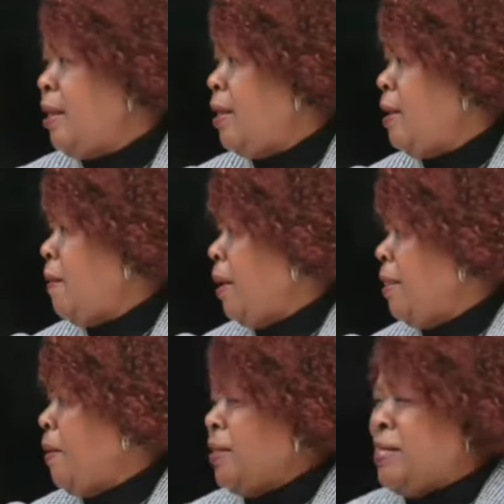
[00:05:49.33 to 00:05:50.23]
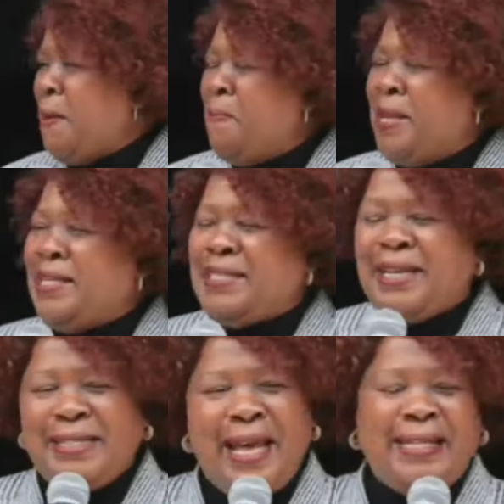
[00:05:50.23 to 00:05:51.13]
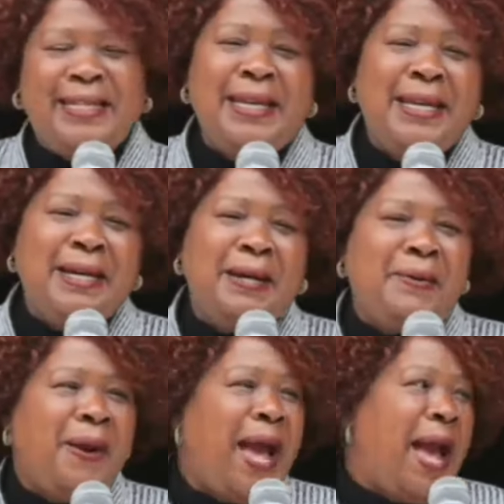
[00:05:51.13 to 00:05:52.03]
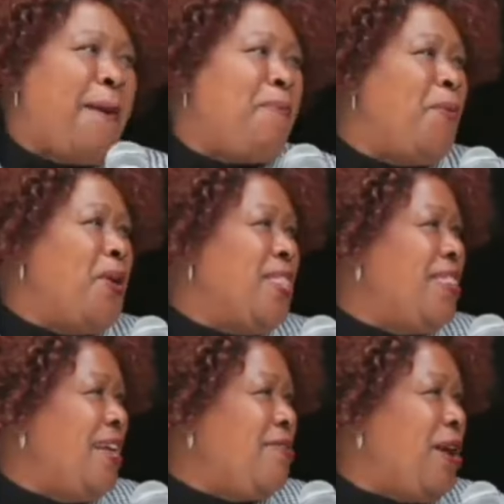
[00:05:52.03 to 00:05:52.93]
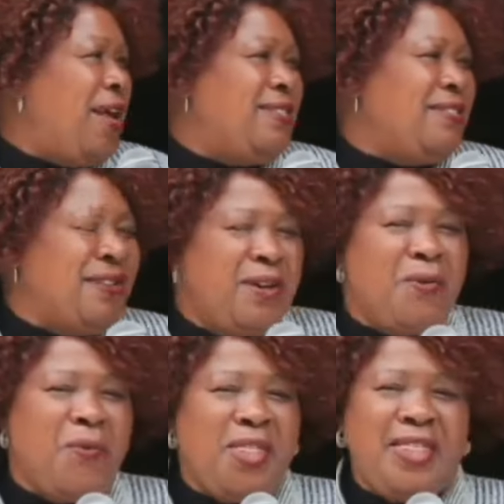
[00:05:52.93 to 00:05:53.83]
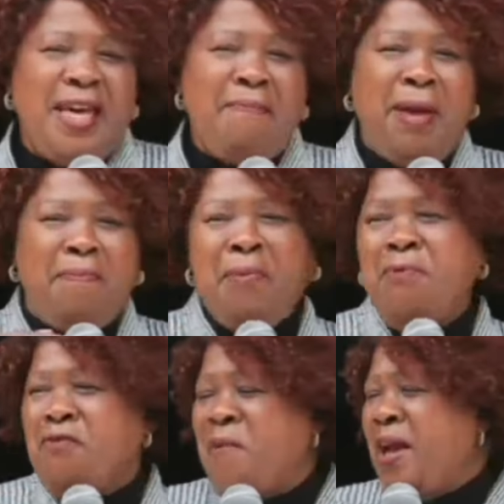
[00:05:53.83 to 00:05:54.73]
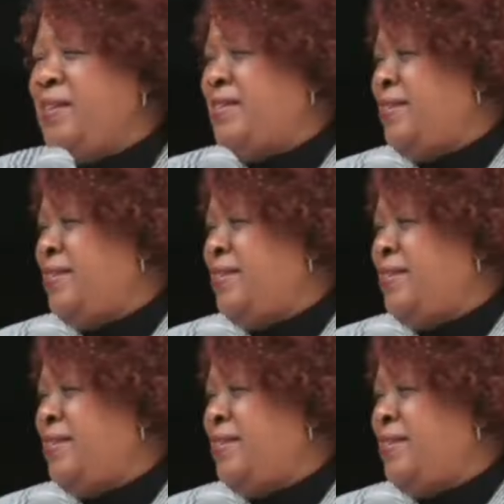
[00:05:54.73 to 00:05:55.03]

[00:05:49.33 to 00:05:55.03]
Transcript: there were some ministers that were happy with the trust, with the maybe movement.